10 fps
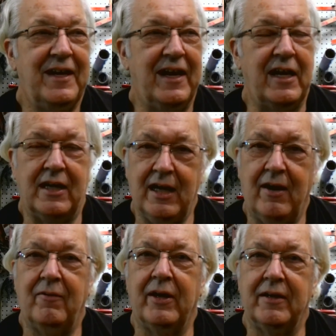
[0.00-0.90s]
and I
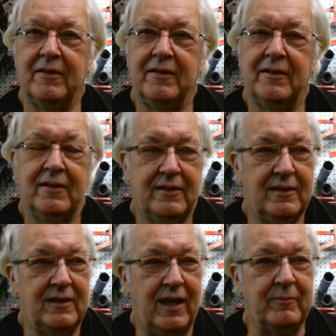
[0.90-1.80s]
got one.
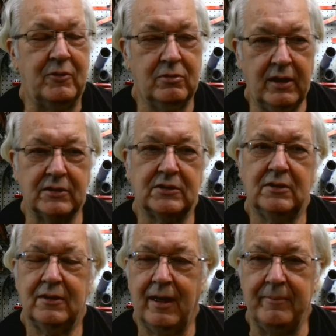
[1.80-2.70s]
I'm
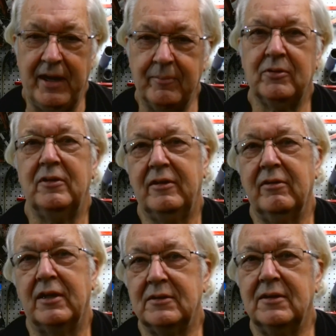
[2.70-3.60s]
crushed. I'm absolutely
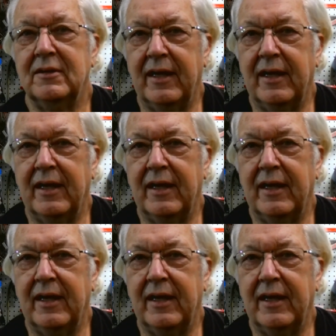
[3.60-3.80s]
crushed.